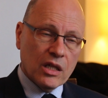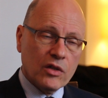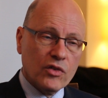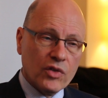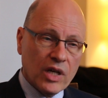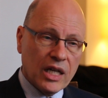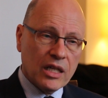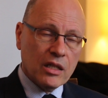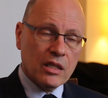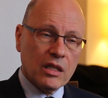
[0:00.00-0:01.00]
on
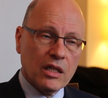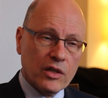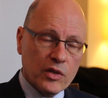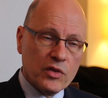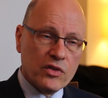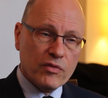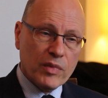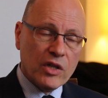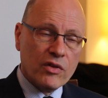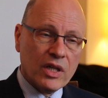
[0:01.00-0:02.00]
trial accused of
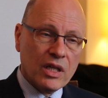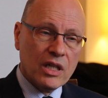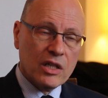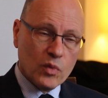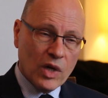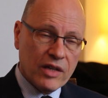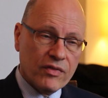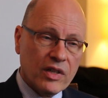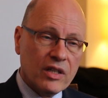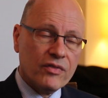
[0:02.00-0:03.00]
murdering his
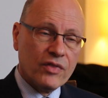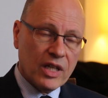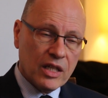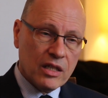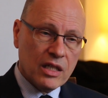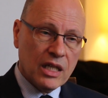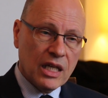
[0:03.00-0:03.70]
wife and a friend.